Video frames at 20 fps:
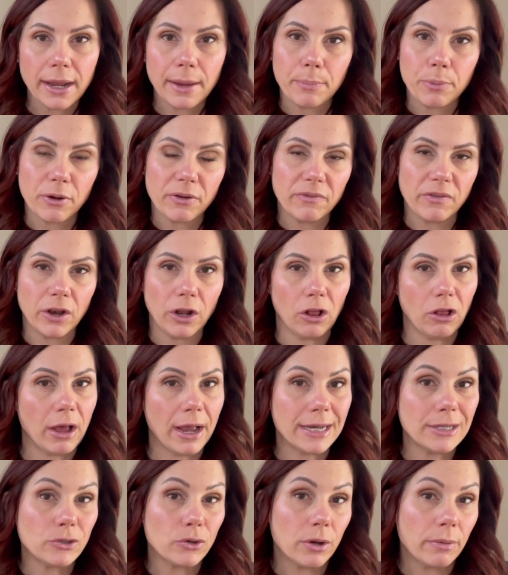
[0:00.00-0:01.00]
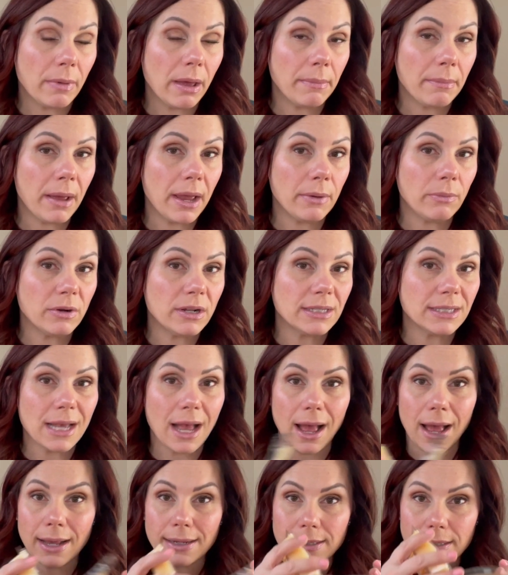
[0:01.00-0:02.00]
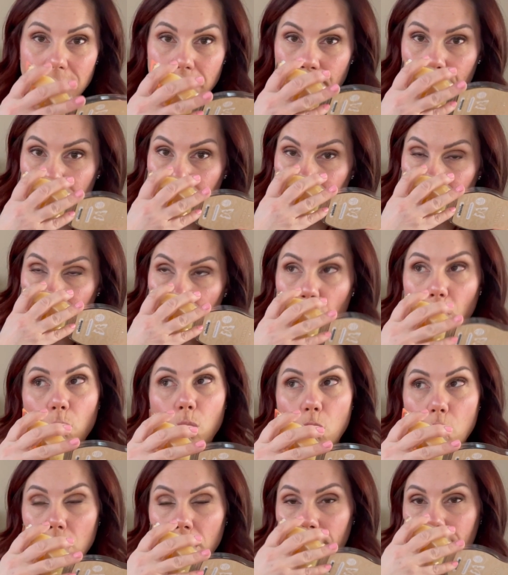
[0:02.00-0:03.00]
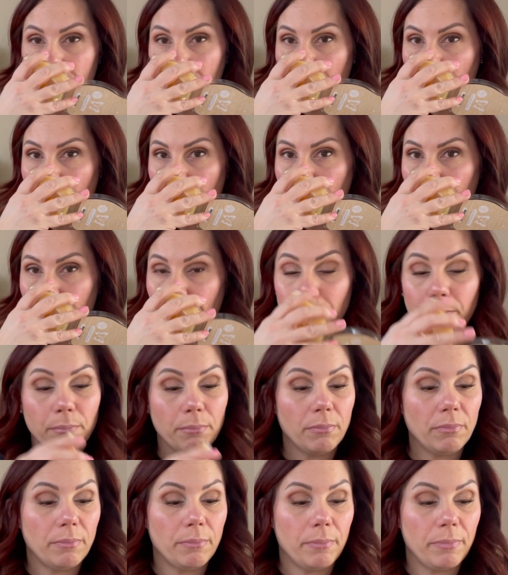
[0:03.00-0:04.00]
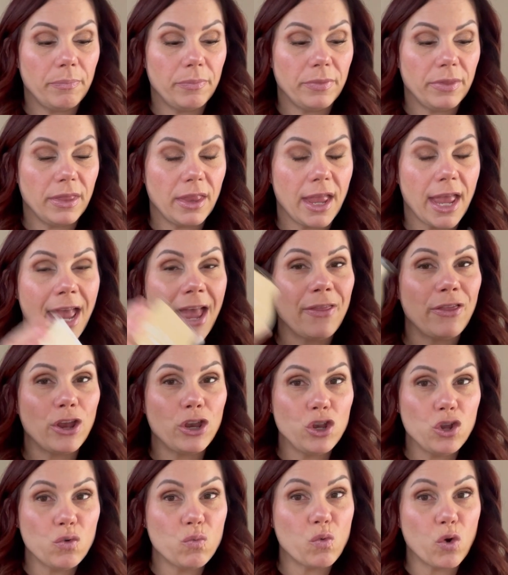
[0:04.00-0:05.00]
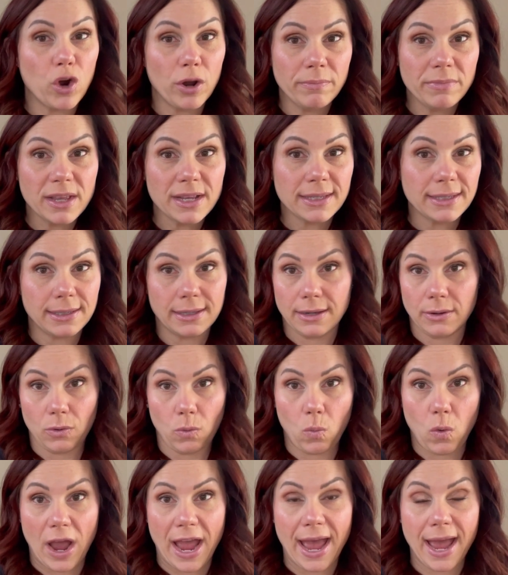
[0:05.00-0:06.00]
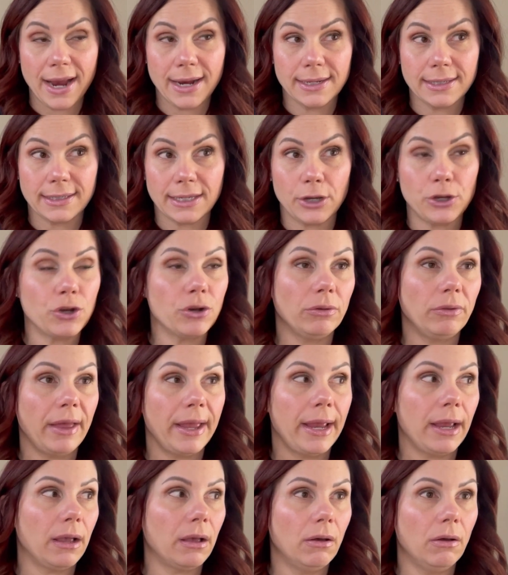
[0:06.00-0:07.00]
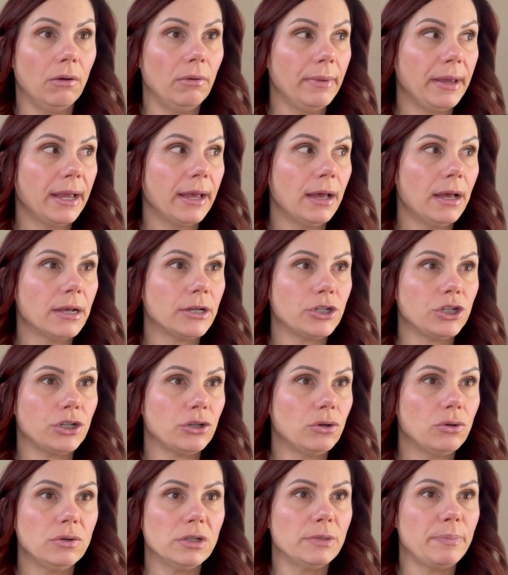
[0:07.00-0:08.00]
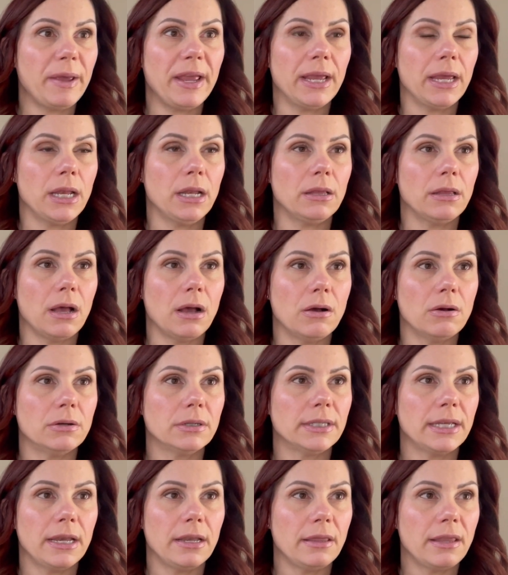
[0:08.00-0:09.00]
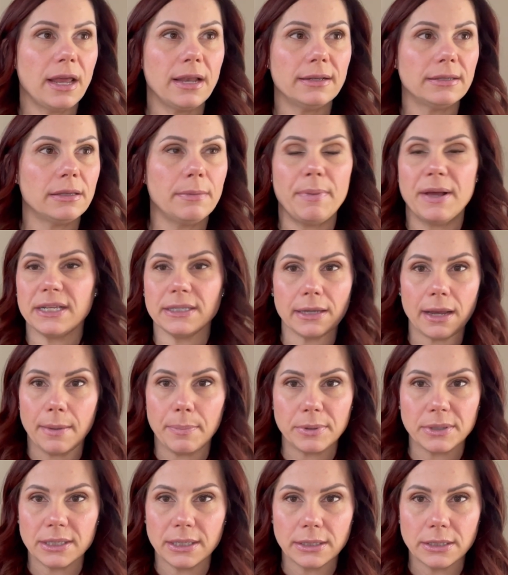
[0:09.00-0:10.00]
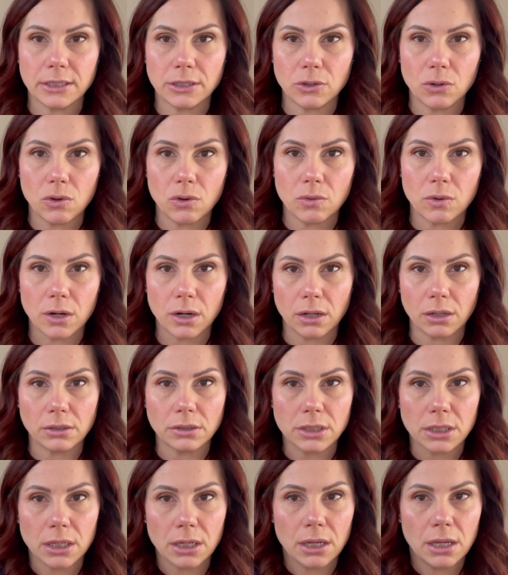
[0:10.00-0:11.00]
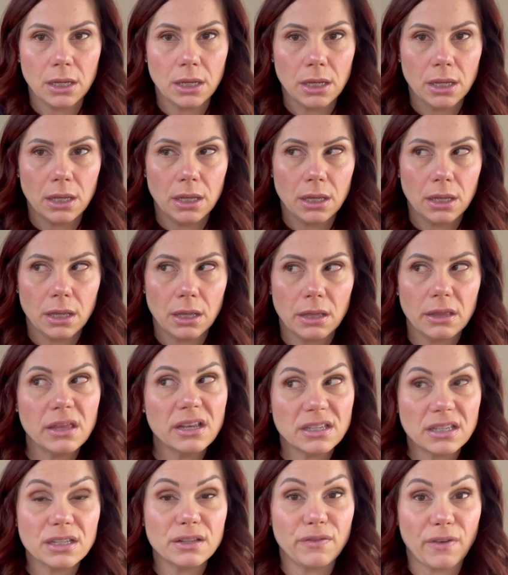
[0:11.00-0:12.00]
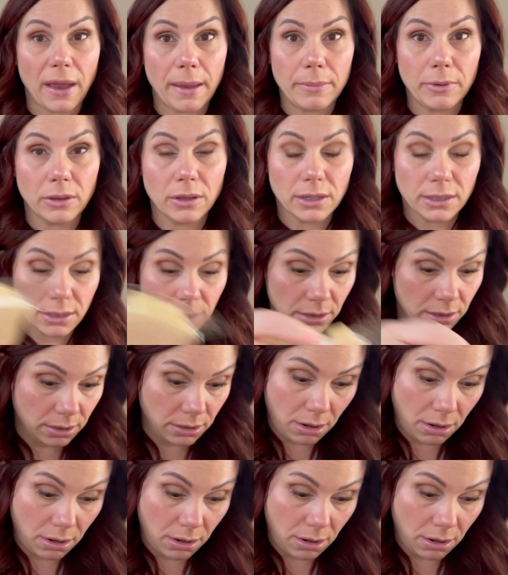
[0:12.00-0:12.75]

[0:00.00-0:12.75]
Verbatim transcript: I put vanilla ice cream on mine when it's hot or warm. And then you warm this wax and you're like, oh my gosh, who's baking in the house? And that is the best apple scent in the whole world. This is fabulous.